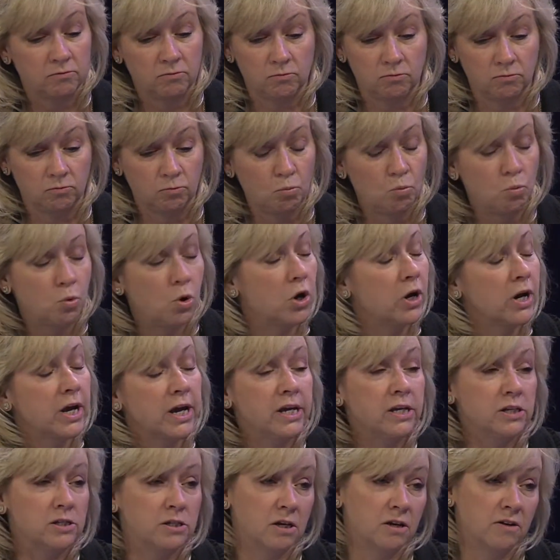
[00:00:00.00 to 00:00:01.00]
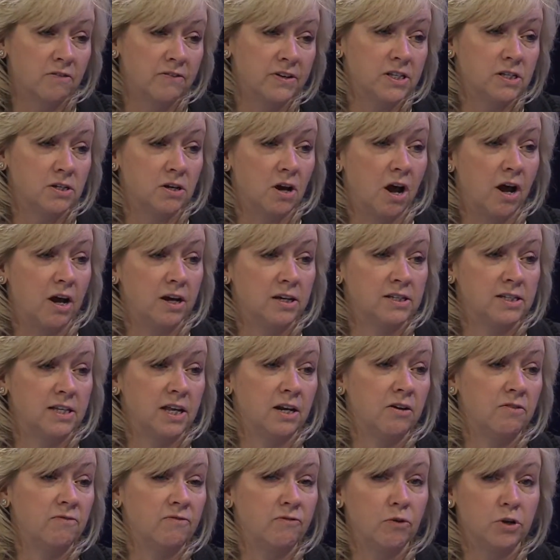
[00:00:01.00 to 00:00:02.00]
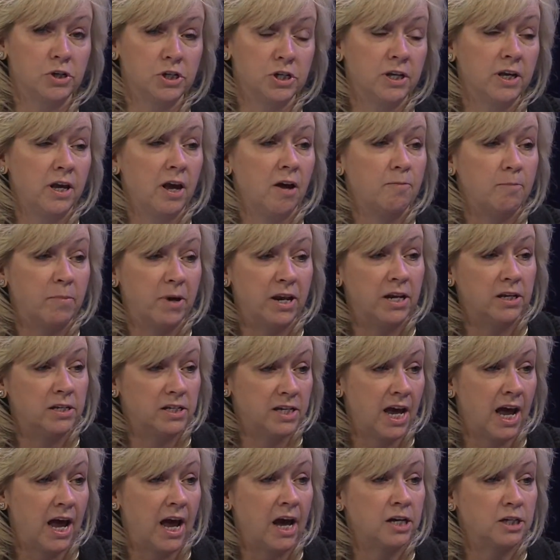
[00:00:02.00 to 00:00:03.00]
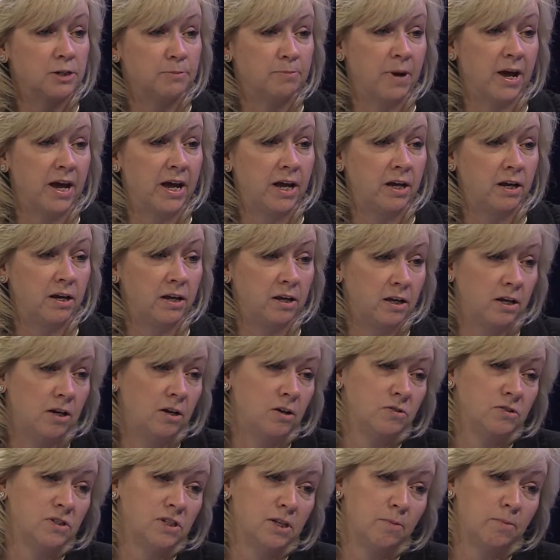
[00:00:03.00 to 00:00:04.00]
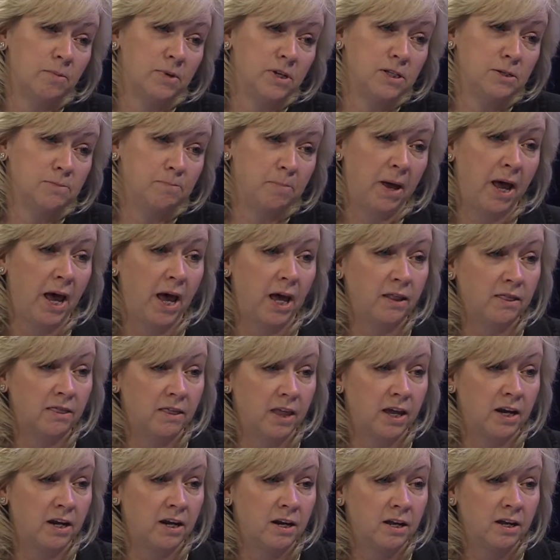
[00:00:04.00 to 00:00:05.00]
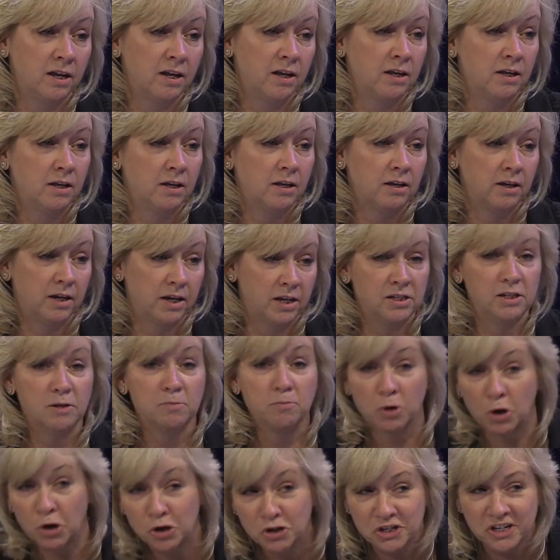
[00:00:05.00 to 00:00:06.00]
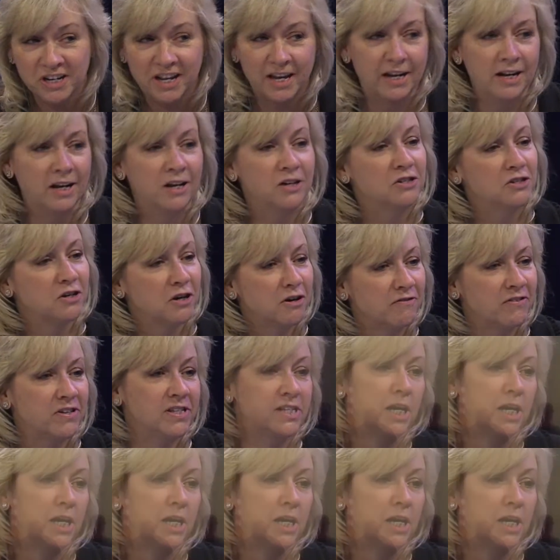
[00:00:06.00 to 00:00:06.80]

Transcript: working service dogs that unfortunately have been attacked by you know dogs, someone's yeah. pet that is impersonating a service